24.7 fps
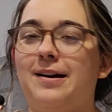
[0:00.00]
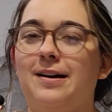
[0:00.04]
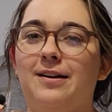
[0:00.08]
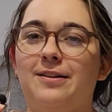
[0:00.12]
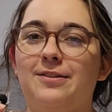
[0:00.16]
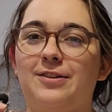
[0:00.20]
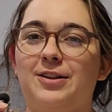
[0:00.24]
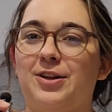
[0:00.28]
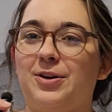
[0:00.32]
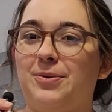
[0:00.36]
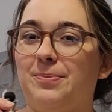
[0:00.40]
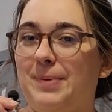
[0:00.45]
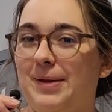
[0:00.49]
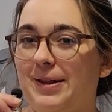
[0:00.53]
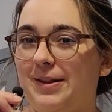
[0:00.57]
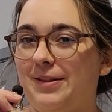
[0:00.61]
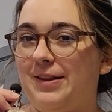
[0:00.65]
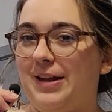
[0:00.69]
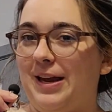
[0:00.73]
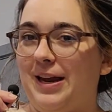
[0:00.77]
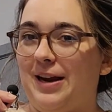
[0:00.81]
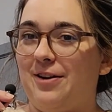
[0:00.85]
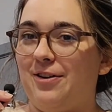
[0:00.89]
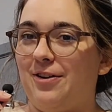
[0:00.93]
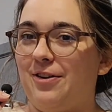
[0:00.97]
a little bit
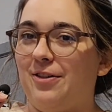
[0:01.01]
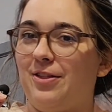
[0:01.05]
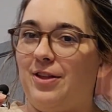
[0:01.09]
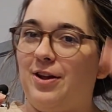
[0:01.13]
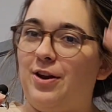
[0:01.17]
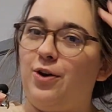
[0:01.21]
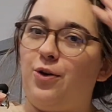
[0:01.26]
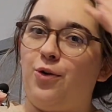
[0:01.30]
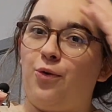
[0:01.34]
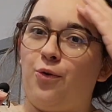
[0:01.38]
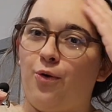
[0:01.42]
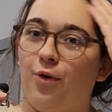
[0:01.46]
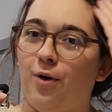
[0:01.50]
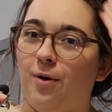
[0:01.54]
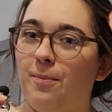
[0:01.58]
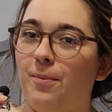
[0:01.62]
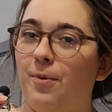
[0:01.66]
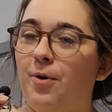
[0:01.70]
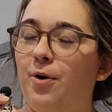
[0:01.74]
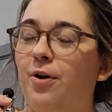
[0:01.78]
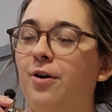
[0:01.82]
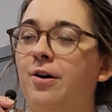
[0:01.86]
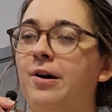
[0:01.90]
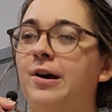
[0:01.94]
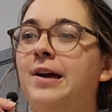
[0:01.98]
later than
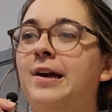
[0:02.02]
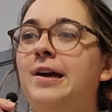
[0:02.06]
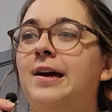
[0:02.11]
normal.